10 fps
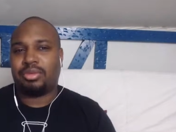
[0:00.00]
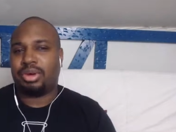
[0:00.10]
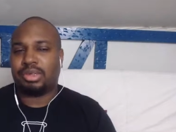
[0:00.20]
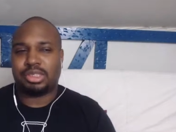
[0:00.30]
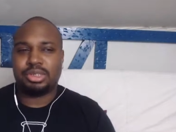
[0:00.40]

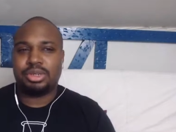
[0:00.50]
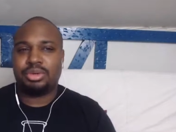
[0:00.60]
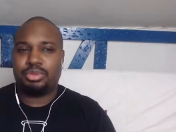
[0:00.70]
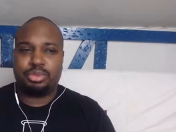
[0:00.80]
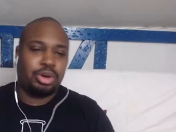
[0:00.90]
or else
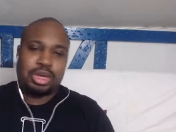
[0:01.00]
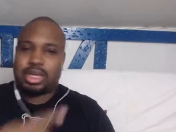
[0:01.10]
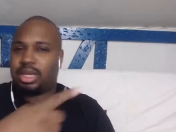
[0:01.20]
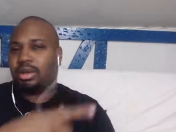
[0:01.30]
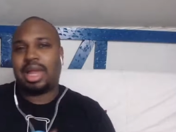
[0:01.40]
we're gonna
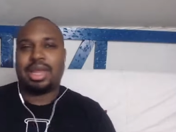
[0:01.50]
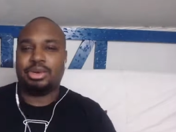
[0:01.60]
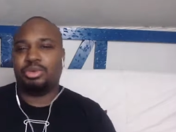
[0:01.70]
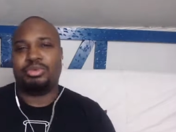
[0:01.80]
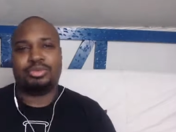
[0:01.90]
kill that
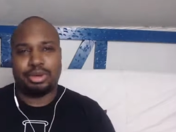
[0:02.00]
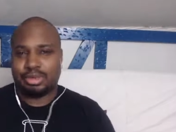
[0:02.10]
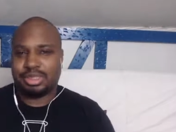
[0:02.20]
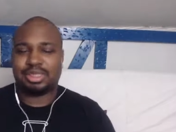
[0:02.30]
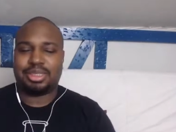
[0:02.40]
dude
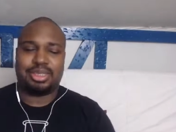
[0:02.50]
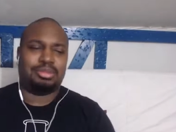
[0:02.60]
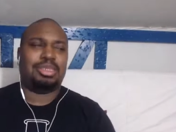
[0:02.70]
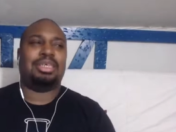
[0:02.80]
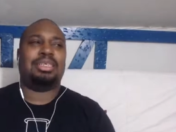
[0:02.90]
first. And I
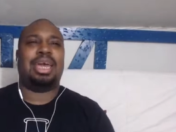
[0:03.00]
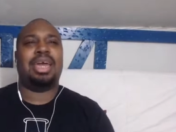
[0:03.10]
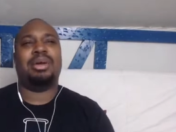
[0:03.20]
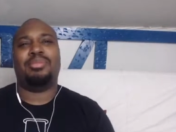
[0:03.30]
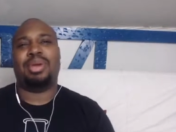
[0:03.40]
was like,
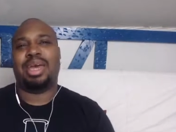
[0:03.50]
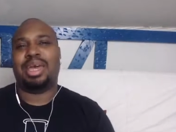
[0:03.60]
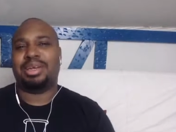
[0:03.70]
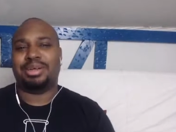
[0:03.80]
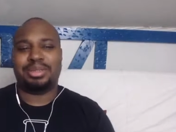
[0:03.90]
damn,
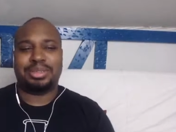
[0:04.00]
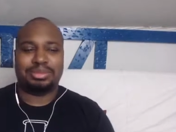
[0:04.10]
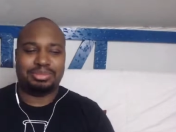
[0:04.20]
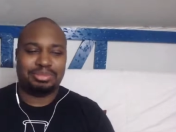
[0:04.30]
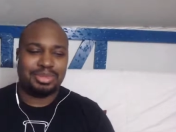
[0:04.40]
man.
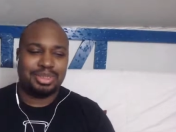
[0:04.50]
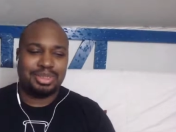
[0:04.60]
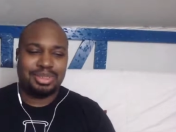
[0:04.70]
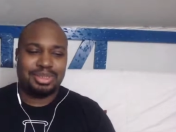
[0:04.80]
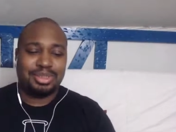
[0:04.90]
Um,
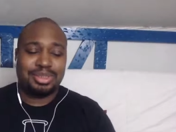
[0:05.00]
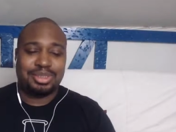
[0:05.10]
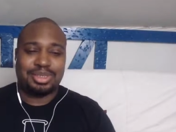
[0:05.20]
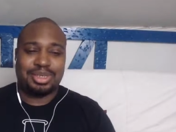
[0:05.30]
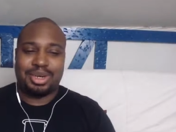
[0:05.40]

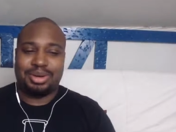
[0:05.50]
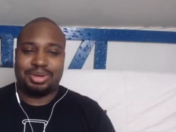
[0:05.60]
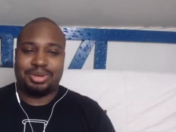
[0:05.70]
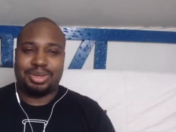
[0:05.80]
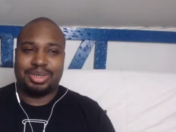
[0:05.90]
you
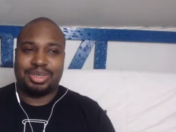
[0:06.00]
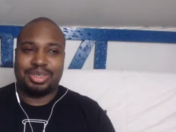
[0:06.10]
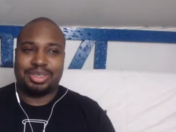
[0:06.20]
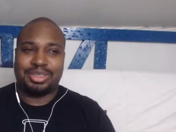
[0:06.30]
know, uh,